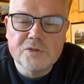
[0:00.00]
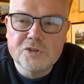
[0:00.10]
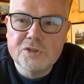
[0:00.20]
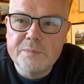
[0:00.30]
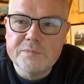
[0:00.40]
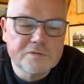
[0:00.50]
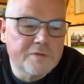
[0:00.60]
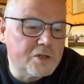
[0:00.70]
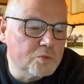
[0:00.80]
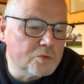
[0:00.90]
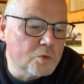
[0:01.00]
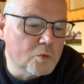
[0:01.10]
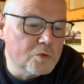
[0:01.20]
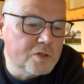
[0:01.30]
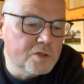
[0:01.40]
James Fanshaw's
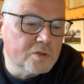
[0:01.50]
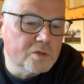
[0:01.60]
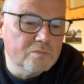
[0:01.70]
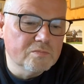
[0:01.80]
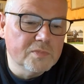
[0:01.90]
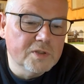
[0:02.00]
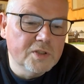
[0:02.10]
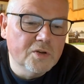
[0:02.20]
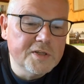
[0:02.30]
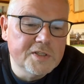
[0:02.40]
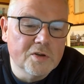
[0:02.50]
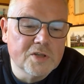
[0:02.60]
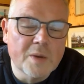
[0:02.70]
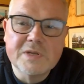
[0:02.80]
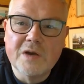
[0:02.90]
horses are 99
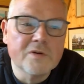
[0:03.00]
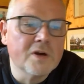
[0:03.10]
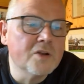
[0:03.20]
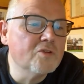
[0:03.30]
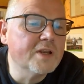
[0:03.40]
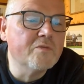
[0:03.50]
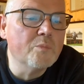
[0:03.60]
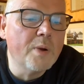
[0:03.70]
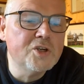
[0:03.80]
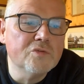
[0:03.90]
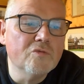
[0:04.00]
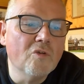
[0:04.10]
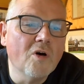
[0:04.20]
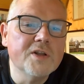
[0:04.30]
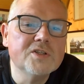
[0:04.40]
times out of 100 given patient
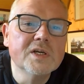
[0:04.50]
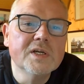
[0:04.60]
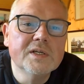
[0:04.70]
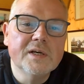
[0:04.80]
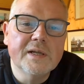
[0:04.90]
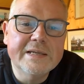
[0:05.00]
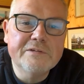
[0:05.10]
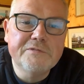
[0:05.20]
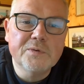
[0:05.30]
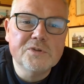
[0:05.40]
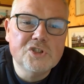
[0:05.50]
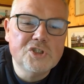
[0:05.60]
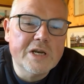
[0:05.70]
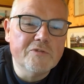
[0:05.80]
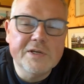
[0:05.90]
rides, Lingfield is
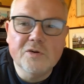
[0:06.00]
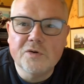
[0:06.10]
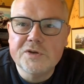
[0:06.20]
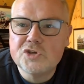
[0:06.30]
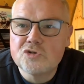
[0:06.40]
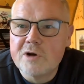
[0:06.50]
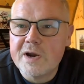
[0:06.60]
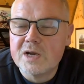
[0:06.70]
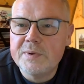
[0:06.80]
generally not his track.